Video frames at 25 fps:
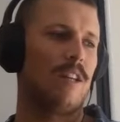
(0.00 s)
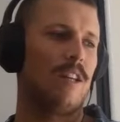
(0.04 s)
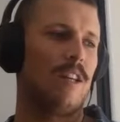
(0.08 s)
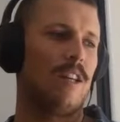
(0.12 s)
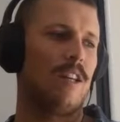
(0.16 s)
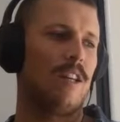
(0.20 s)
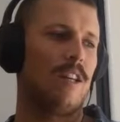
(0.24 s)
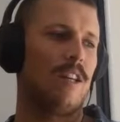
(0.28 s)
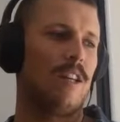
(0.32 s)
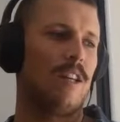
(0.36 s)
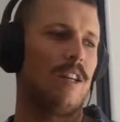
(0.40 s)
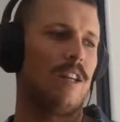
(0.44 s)

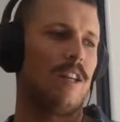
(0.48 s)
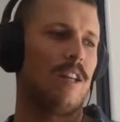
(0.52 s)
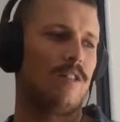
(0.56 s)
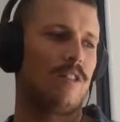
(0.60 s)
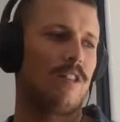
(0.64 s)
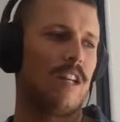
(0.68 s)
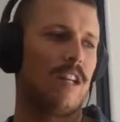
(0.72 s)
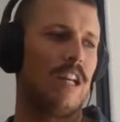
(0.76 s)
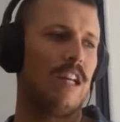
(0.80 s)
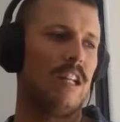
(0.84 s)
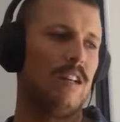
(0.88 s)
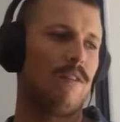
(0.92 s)
that was on a
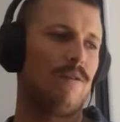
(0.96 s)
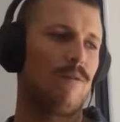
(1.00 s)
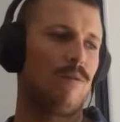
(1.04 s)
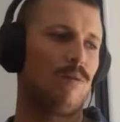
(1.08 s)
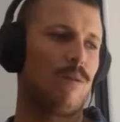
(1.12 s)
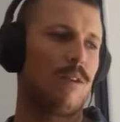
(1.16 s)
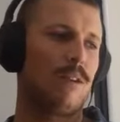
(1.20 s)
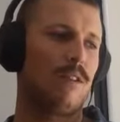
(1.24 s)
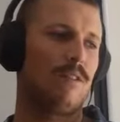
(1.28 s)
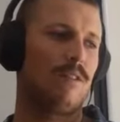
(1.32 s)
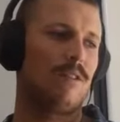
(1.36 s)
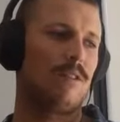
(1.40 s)
ski lift
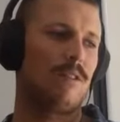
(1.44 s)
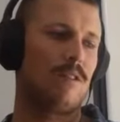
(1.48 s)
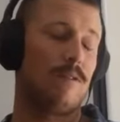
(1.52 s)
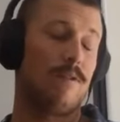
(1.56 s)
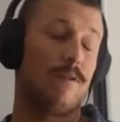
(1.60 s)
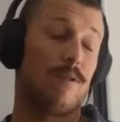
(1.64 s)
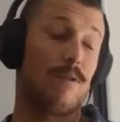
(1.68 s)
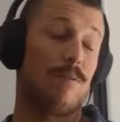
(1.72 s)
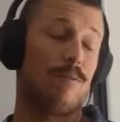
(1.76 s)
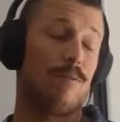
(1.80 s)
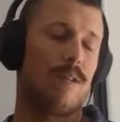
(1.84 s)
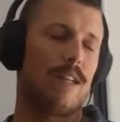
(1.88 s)
once,
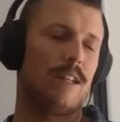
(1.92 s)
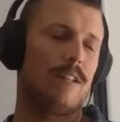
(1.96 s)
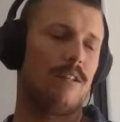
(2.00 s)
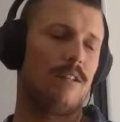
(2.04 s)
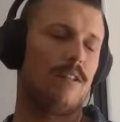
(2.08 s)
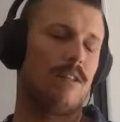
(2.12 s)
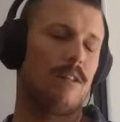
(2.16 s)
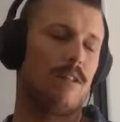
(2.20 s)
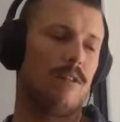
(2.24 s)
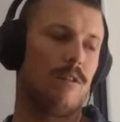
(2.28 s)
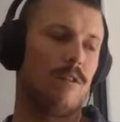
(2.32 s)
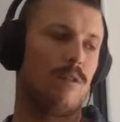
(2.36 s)
of all
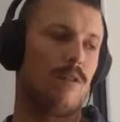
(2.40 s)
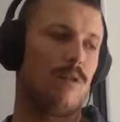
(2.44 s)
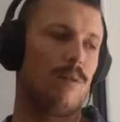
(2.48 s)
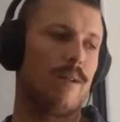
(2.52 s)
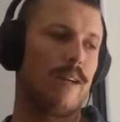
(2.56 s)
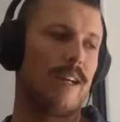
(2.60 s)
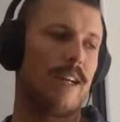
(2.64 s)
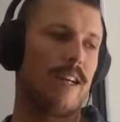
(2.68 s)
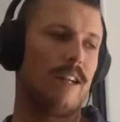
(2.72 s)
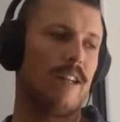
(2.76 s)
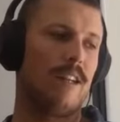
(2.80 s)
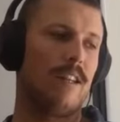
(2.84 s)
places, in
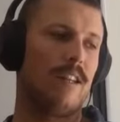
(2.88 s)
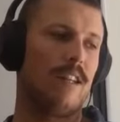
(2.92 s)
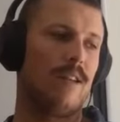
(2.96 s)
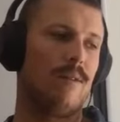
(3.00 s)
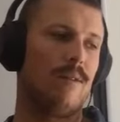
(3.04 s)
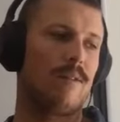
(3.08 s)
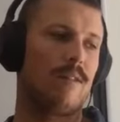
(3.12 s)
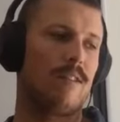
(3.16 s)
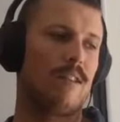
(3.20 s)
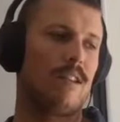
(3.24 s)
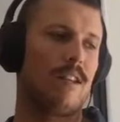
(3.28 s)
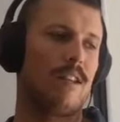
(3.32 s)
Norway, and he
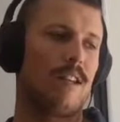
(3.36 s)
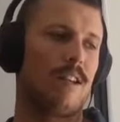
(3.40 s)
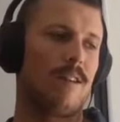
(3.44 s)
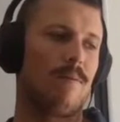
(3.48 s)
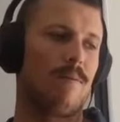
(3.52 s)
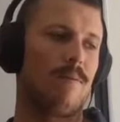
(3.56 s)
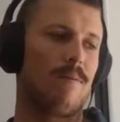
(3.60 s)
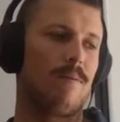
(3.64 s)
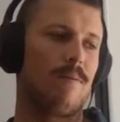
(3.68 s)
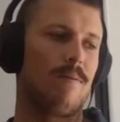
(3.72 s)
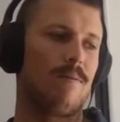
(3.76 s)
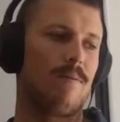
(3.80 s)
was like,
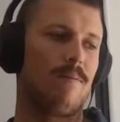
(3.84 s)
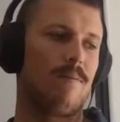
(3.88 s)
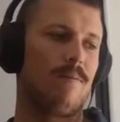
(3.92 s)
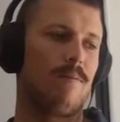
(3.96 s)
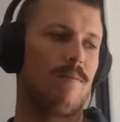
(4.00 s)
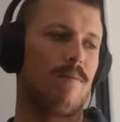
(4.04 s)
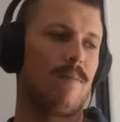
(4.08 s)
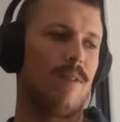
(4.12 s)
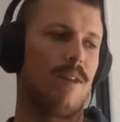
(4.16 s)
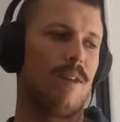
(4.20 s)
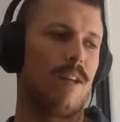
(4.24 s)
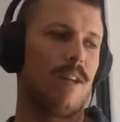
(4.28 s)

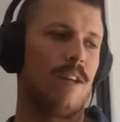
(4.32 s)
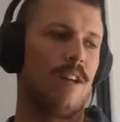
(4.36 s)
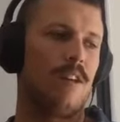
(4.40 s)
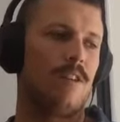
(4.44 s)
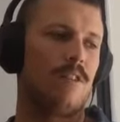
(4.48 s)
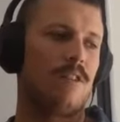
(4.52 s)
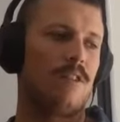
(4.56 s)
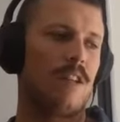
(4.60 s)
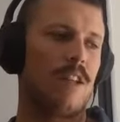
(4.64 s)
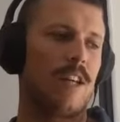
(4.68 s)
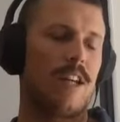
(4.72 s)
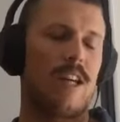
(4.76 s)

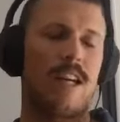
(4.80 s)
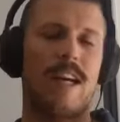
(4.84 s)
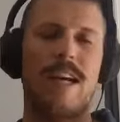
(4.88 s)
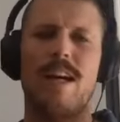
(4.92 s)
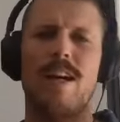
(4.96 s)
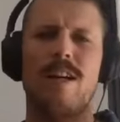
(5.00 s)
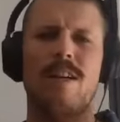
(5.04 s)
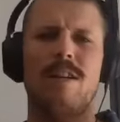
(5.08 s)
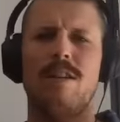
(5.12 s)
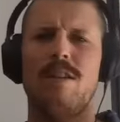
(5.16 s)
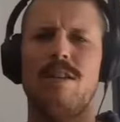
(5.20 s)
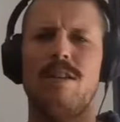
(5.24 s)
"So, like,
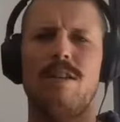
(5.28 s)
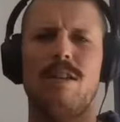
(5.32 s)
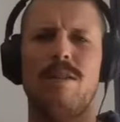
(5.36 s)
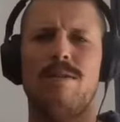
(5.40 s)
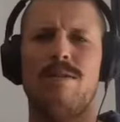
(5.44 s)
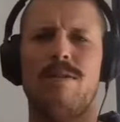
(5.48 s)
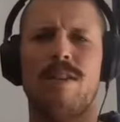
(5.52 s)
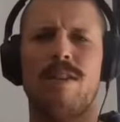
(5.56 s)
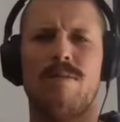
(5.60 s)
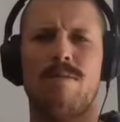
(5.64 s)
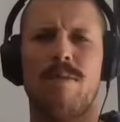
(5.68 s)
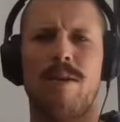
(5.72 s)
how do you
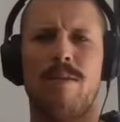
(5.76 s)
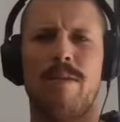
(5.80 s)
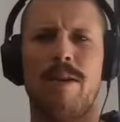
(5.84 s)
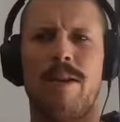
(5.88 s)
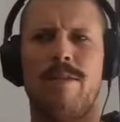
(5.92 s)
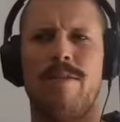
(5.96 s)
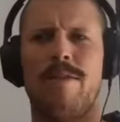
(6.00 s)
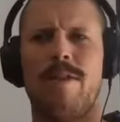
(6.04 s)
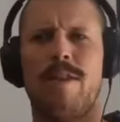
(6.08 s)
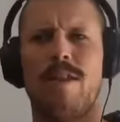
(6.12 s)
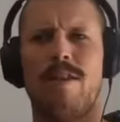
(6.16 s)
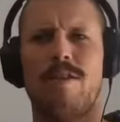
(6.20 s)
live somewhere where
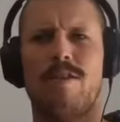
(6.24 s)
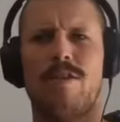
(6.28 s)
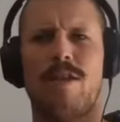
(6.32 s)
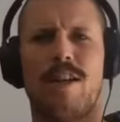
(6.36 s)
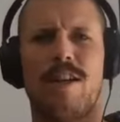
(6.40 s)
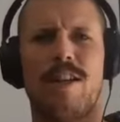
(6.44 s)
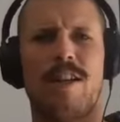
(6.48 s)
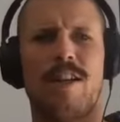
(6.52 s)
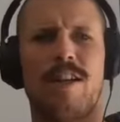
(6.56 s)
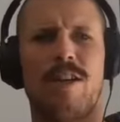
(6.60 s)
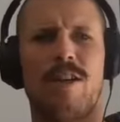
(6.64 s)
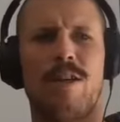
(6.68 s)
everything's trying
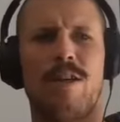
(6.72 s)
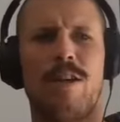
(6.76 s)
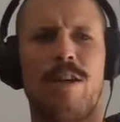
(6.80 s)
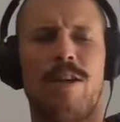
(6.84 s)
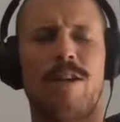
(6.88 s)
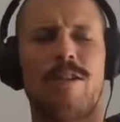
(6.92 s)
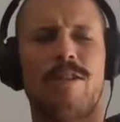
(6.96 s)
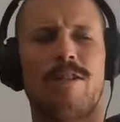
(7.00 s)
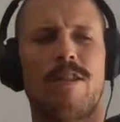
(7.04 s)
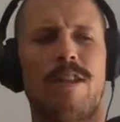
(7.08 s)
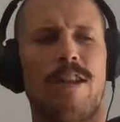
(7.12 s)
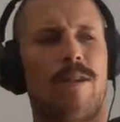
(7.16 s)
to kill you?"
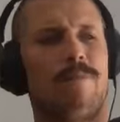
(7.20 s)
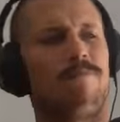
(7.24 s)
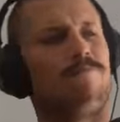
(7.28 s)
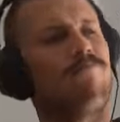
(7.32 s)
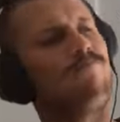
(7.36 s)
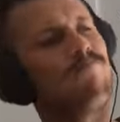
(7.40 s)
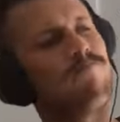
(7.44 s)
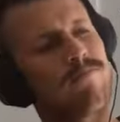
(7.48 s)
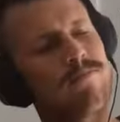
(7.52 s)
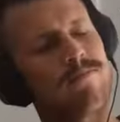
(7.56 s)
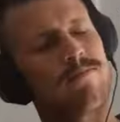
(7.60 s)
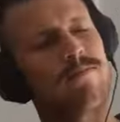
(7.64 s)
I was like,
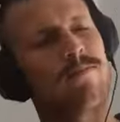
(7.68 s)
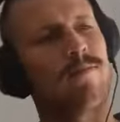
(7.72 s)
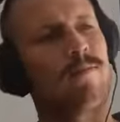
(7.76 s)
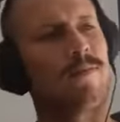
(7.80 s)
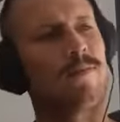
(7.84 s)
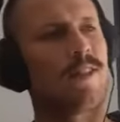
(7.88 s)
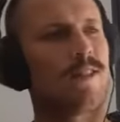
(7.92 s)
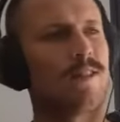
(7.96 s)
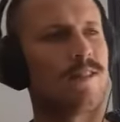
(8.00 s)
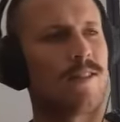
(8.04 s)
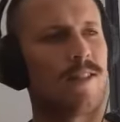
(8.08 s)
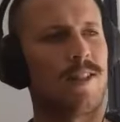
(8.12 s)

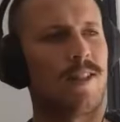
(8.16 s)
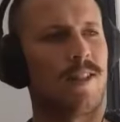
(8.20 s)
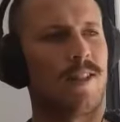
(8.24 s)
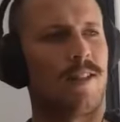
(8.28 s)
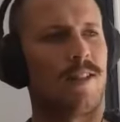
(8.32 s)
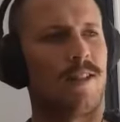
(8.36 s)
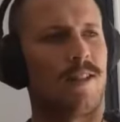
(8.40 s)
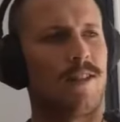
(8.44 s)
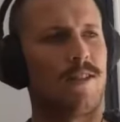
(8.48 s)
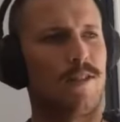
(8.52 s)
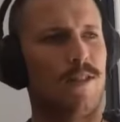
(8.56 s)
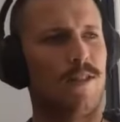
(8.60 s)

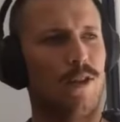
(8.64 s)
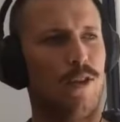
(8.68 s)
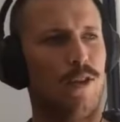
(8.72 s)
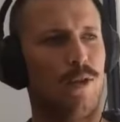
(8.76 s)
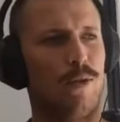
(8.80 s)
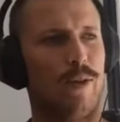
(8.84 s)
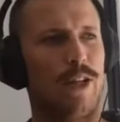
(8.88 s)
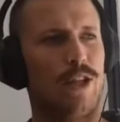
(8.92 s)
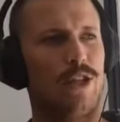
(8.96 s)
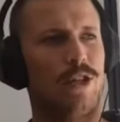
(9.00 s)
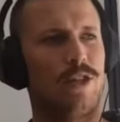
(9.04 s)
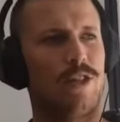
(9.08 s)
"It's a good
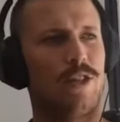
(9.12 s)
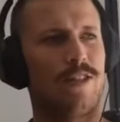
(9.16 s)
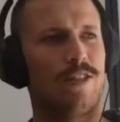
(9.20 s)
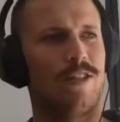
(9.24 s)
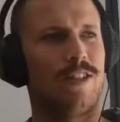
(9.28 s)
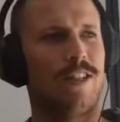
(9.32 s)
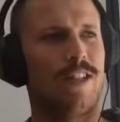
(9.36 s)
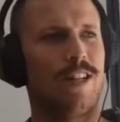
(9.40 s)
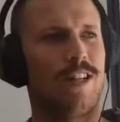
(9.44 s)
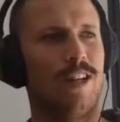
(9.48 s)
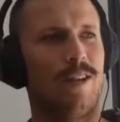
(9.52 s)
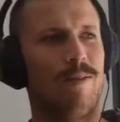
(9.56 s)

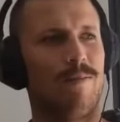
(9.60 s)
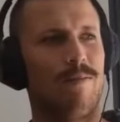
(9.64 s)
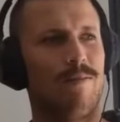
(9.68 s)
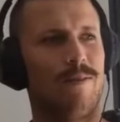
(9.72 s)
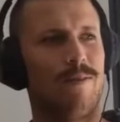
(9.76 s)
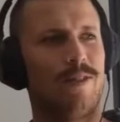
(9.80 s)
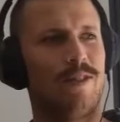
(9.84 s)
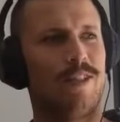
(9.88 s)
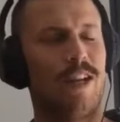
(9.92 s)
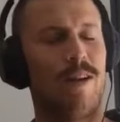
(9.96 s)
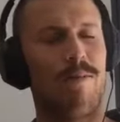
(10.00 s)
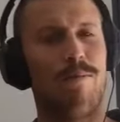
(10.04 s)
question.
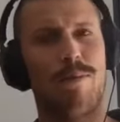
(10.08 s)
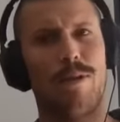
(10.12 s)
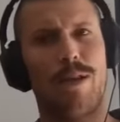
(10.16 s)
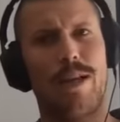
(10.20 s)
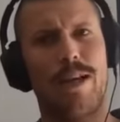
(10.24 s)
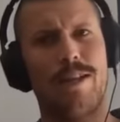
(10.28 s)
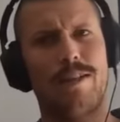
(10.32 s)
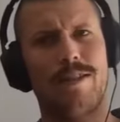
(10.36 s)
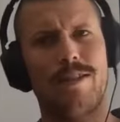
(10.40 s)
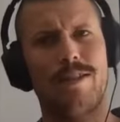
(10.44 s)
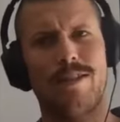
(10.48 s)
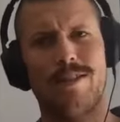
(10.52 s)
Some
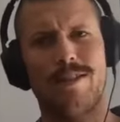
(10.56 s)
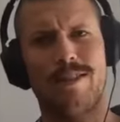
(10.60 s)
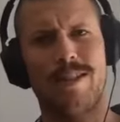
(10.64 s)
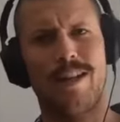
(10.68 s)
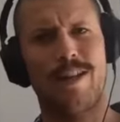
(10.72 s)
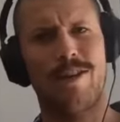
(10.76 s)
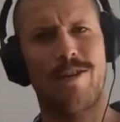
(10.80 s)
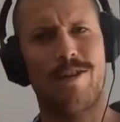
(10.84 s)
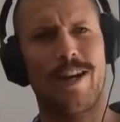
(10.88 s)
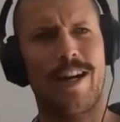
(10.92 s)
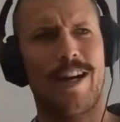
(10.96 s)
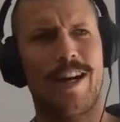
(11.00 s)
places are
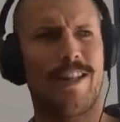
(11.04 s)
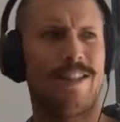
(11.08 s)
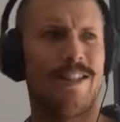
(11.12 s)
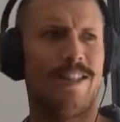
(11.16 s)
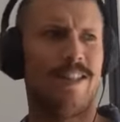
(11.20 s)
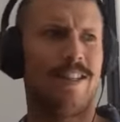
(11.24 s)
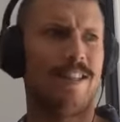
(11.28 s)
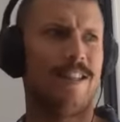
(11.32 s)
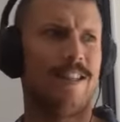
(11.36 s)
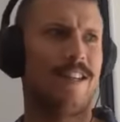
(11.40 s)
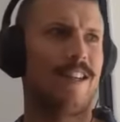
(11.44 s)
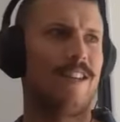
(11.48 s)

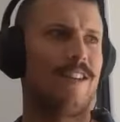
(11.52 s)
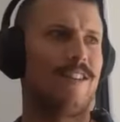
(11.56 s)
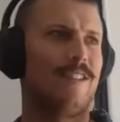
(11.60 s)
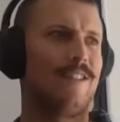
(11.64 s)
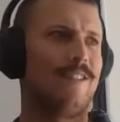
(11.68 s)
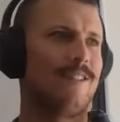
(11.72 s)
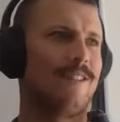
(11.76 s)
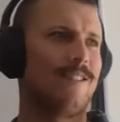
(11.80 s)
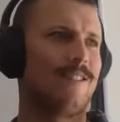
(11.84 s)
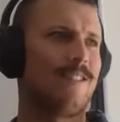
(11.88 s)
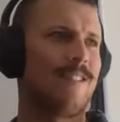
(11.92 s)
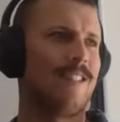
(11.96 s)
crazier than
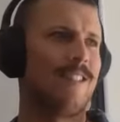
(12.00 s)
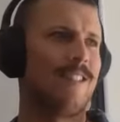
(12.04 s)
others.